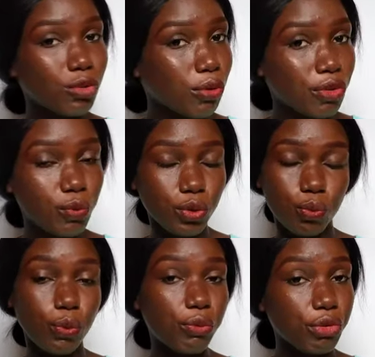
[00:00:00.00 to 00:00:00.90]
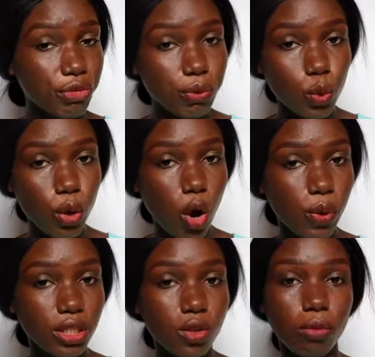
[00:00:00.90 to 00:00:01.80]
Reviews will
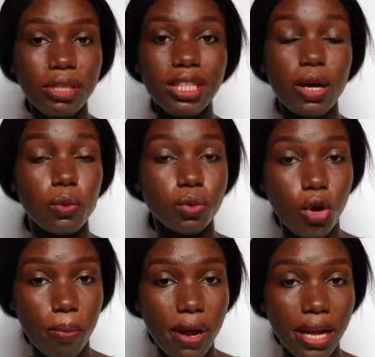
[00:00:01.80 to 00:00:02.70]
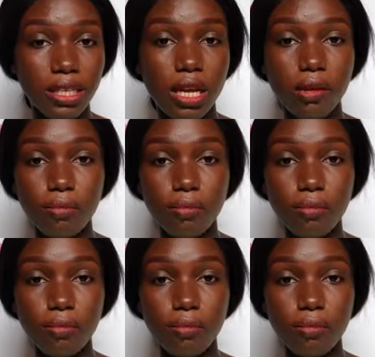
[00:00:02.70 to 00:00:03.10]
always come, either good or bad.